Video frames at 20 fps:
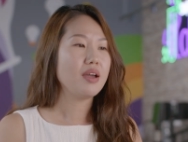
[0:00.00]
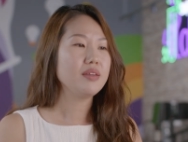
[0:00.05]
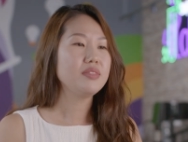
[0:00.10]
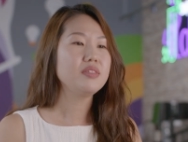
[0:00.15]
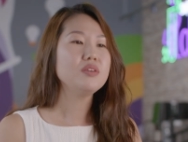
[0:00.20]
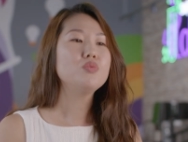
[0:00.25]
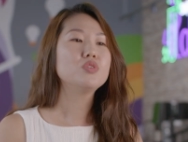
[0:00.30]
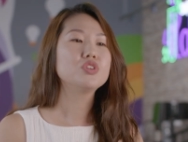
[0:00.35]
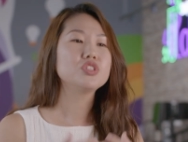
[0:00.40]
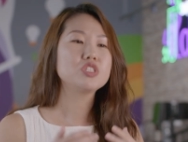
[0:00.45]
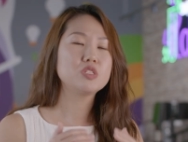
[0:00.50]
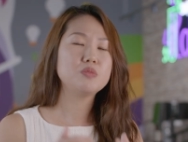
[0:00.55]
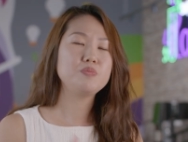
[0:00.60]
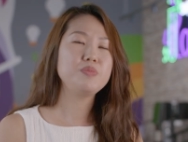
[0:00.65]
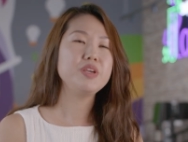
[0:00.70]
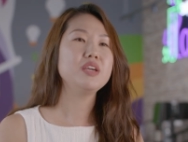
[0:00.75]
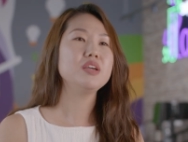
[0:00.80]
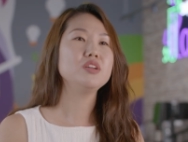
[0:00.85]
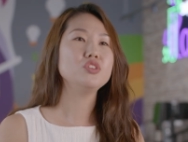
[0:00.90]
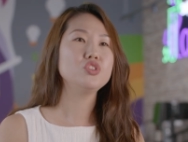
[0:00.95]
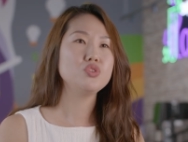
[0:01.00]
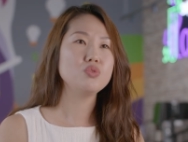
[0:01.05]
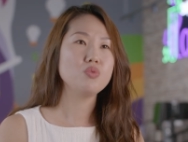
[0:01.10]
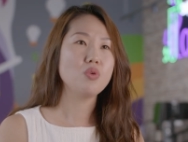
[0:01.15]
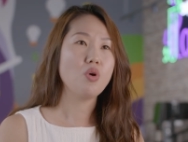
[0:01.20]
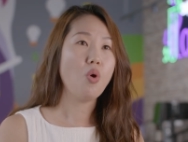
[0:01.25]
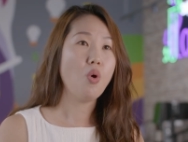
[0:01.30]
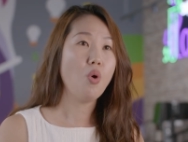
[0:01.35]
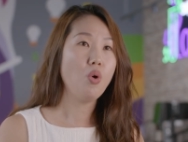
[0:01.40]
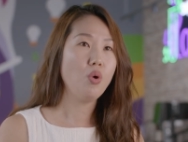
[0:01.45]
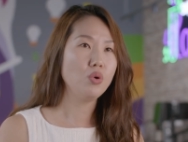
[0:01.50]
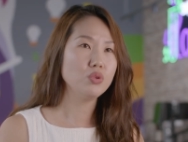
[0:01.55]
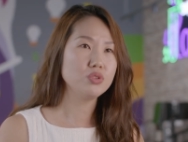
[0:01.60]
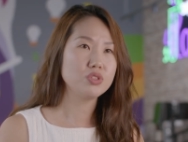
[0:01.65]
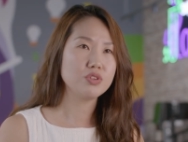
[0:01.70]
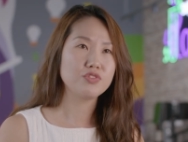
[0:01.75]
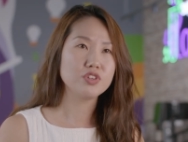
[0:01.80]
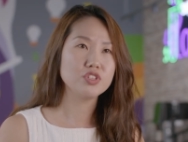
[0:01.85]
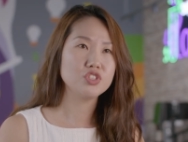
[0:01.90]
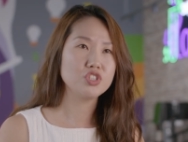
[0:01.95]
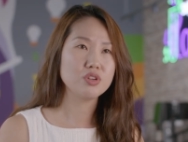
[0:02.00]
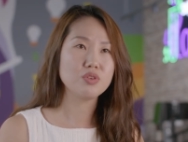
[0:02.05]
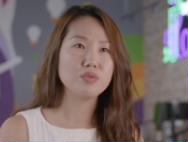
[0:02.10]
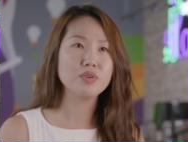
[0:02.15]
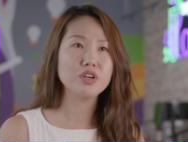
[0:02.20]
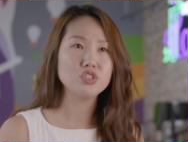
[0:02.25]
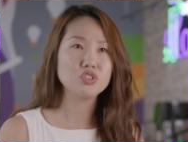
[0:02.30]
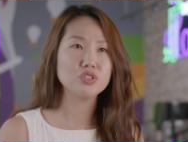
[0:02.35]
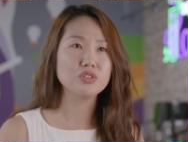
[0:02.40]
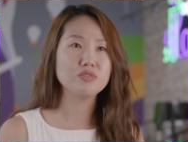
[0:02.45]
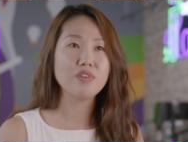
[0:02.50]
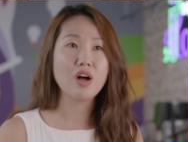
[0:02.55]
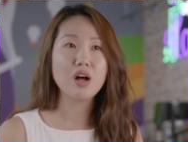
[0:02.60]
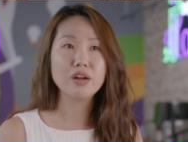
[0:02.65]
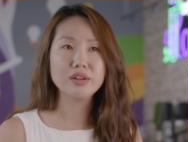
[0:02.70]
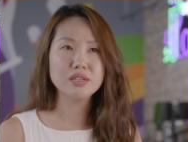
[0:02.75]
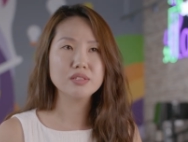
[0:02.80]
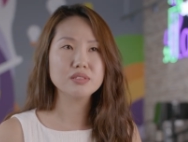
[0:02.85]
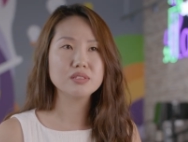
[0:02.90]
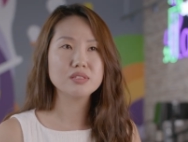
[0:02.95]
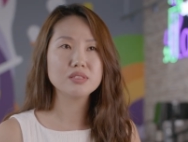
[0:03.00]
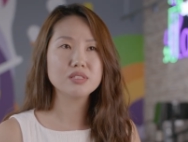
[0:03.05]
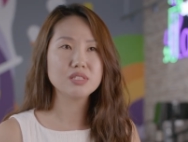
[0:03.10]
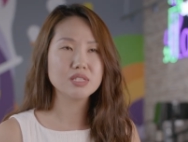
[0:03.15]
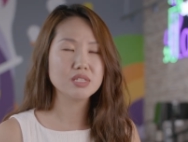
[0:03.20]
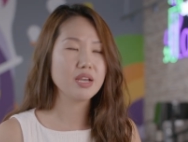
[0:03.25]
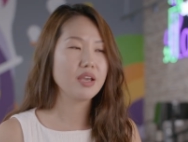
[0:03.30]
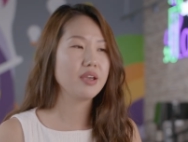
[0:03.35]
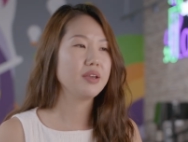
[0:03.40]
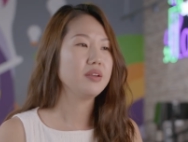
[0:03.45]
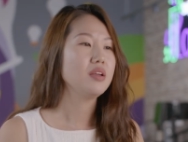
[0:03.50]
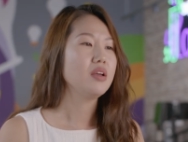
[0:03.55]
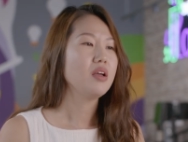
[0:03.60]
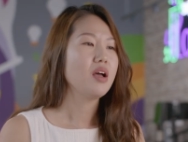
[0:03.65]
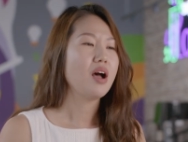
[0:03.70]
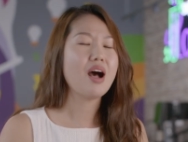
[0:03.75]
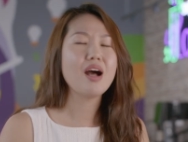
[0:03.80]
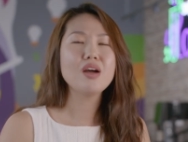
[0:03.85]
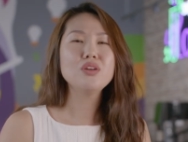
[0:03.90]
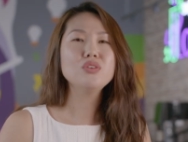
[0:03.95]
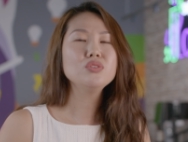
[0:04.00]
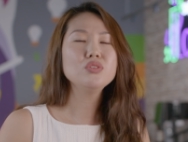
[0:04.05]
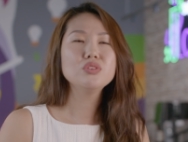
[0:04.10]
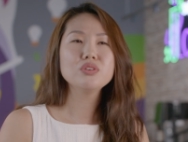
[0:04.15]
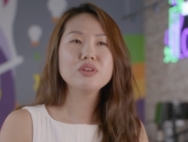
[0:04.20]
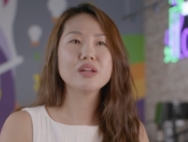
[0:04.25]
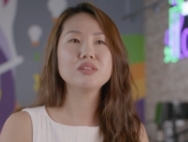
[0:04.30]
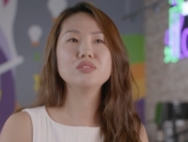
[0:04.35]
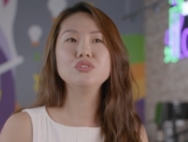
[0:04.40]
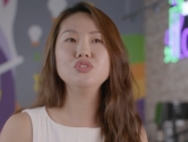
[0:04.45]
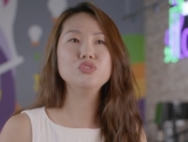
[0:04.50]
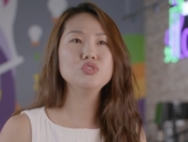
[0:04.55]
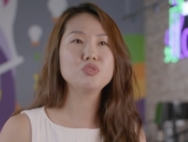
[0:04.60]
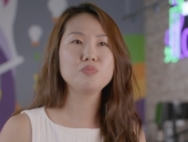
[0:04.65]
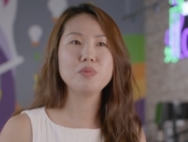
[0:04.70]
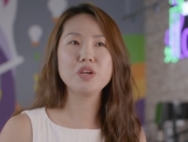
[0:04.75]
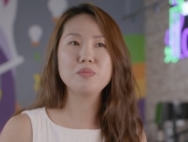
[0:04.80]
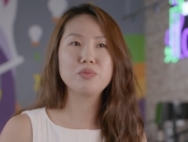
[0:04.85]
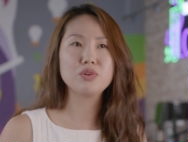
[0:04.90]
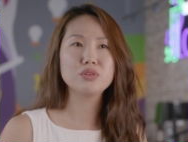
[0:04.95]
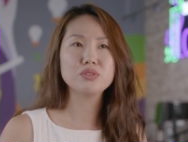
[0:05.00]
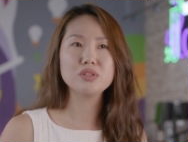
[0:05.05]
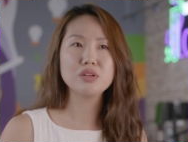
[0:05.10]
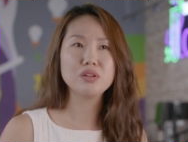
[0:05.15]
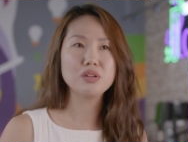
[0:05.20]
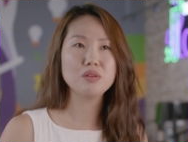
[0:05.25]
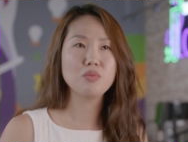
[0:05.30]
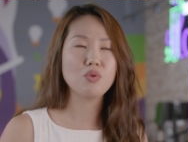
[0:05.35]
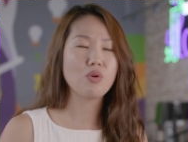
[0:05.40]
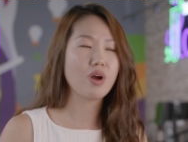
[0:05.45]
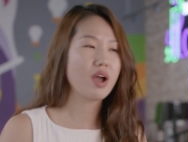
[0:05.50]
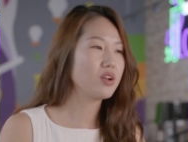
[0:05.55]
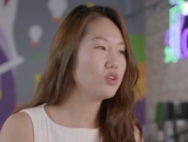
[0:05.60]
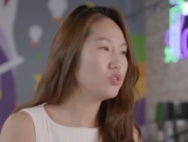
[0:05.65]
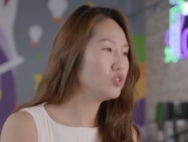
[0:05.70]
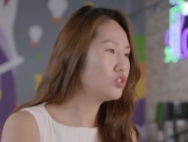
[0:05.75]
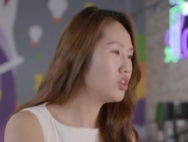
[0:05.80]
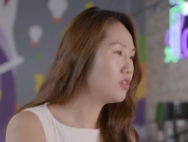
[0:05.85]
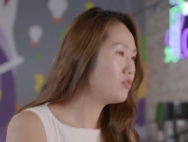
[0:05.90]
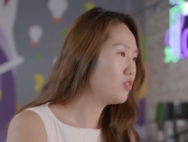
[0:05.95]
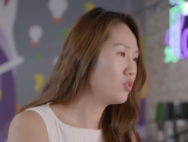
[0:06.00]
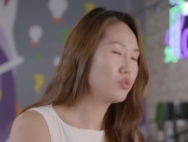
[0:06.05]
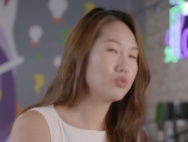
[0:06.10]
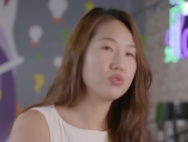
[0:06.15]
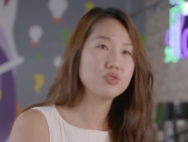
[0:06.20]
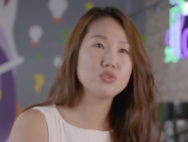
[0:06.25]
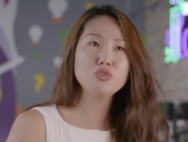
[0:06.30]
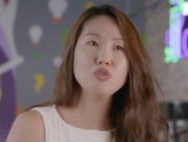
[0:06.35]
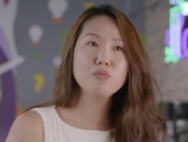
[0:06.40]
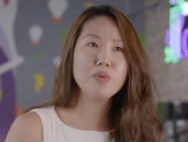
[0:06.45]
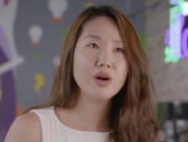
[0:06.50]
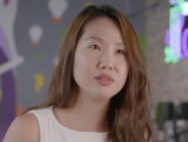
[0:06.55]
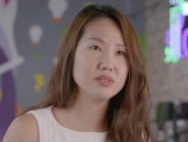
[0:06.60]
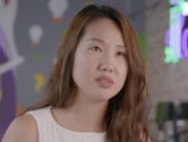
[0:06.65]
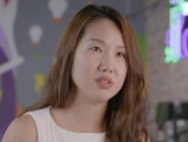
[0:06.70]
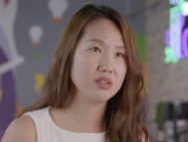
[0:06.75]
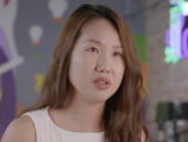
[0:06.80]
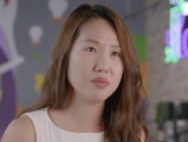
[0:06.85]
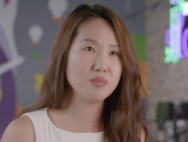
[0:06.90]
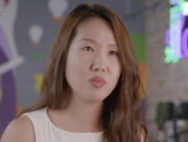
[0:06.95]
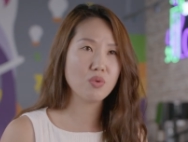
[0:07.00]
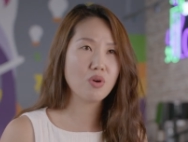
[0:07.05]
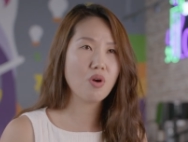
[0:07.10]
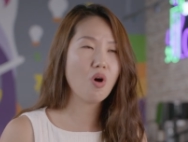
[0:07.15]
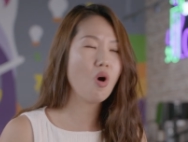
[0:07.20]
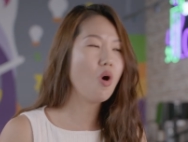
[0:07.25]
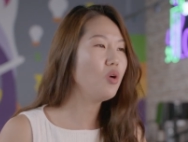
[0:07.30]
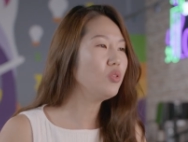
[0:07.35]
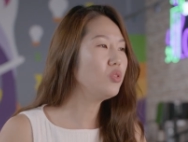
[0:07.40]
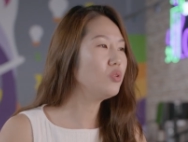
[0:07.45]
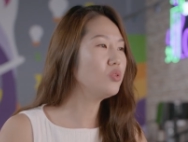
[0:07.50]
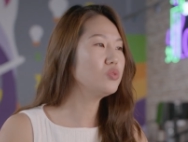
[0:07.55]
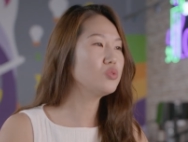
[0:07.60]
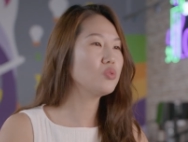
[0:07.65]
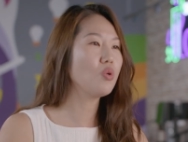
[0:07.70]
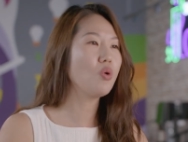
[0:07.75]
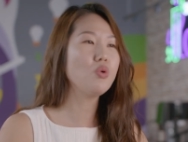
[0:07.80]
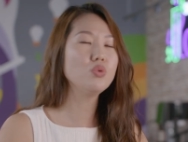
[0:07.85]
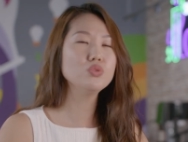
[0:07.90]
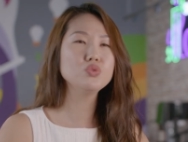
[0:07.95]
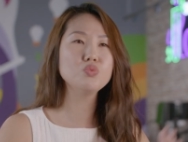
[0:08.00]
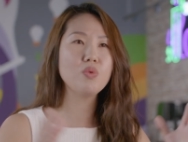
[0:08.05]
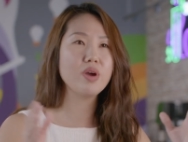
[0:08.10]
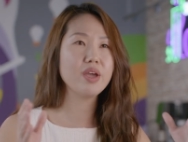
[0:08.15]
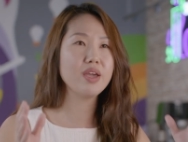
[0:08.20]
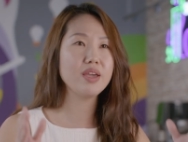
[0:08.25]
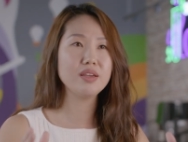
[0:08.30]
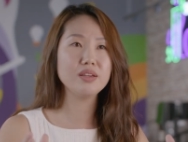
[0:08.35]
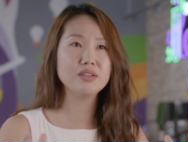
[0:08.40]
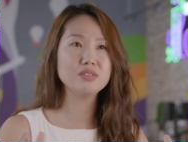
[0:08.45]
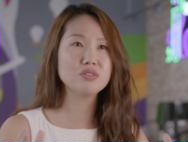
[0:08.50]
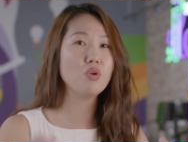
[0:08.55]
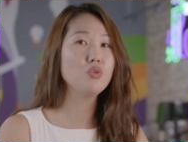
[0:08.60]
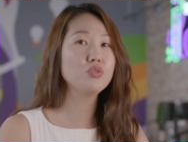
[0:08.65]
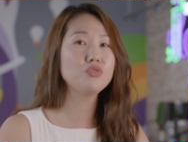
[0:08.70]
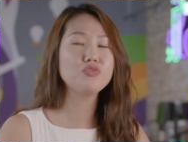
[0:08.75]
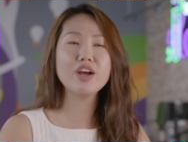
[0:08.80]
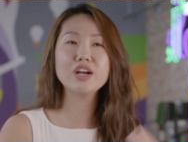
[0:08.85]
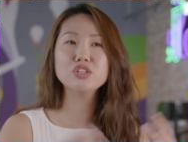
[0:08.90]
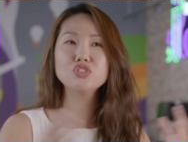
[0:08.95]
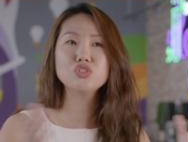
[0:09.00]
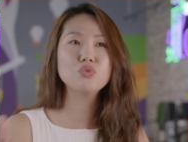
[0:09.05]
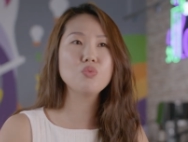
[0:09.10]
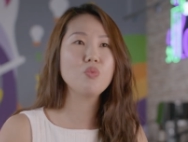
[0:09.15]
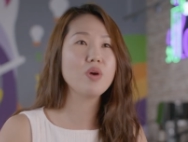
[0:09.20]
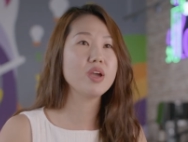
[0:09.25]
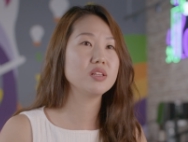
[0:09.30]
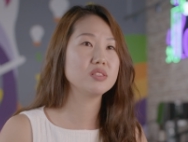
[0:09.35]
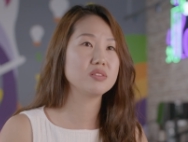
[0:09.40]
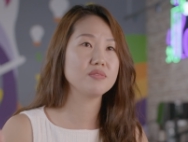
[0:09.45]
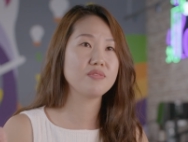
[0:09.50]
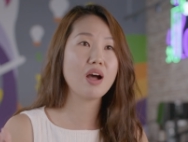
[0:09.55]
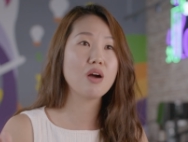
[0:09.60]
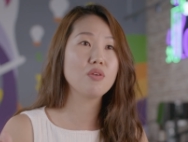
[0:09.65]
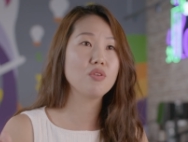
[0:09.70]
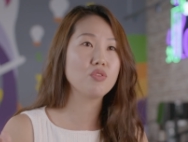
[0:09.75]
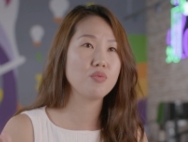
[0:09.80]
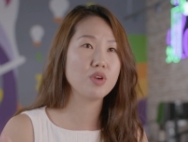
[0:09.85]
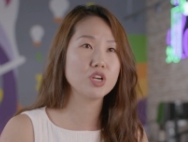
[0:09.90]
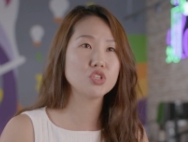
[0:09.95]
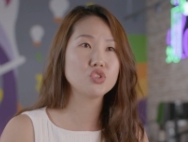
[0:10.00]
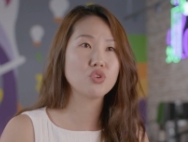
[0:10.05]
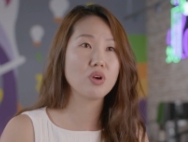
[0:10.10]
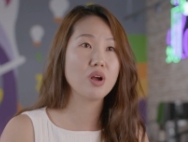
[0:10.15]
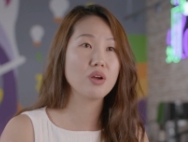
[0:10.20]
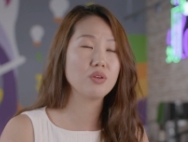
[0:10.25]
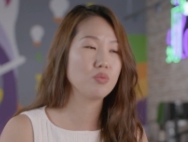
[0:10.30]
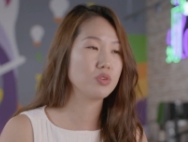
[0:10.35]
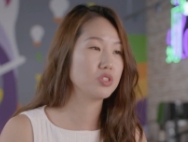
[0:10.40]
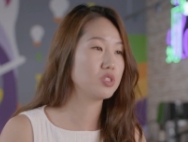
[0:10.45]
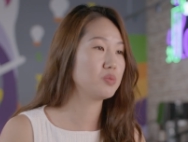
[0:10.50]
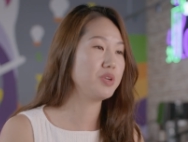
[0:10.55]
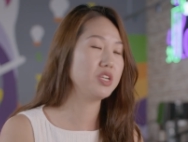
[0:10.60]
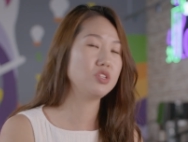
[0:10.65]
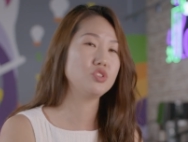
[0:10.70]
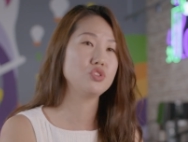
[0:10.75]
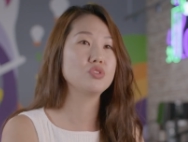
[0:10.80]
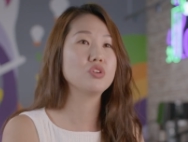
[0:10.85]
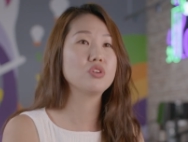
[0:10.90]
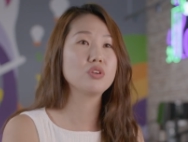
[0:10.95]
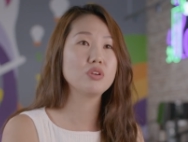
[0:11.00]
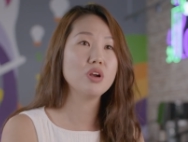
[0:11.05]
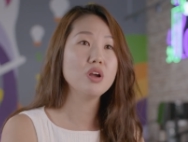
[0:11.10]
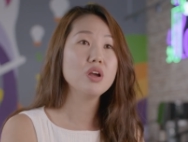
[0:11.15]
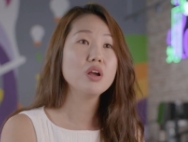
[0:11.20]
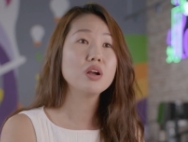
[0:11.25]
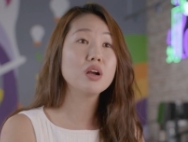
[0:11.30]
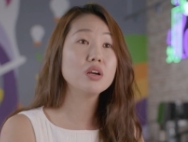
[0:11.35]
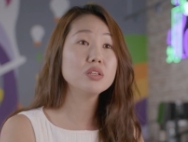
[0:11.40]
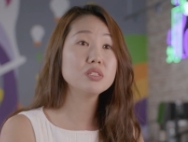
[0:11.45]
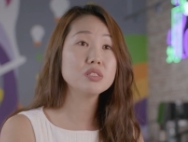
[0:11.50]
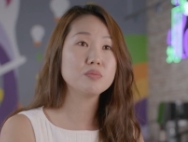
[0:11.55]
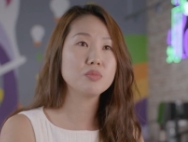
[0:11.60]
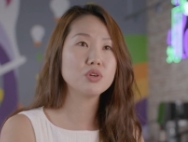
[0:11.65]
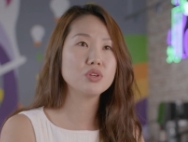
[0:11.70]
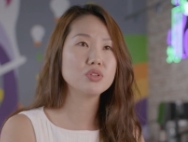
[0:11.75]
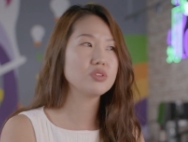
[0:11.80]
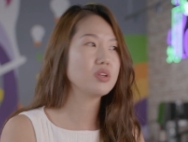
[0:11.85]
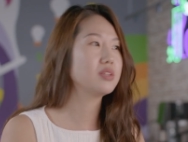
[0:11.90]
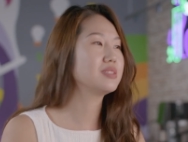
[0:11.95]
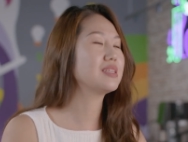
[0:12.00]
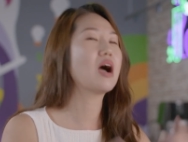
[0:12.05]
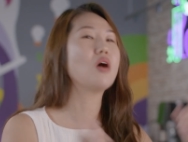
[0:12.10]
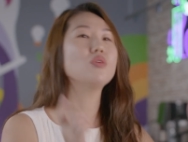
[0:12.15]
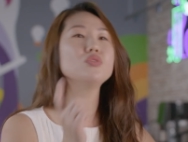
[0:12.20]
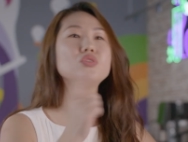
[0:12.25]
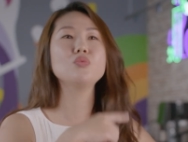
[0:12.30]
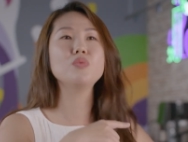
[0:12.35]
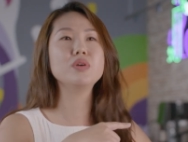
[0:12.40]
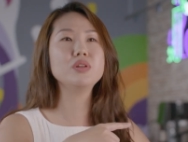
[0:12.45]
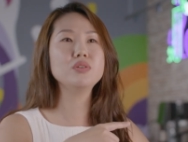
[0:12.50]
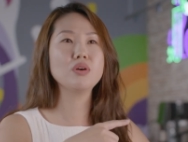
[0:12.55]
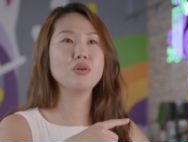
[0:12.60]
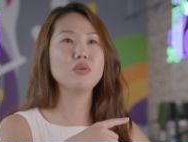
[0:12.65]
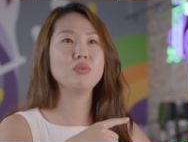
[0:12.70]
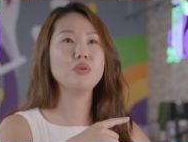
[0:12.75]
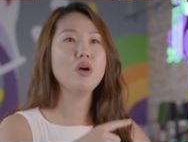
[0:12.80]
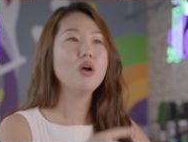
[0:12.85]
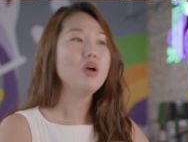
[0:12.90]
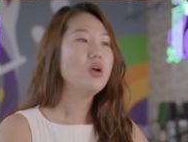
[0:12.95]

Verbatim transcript: I think we're speaking to a whole different generation of audience today. I don't look at newspapers anymore. I don't shuffle through coupons anymore. All those old ways, old fashioned ways of how a restaurant would speak to their customers is out the window.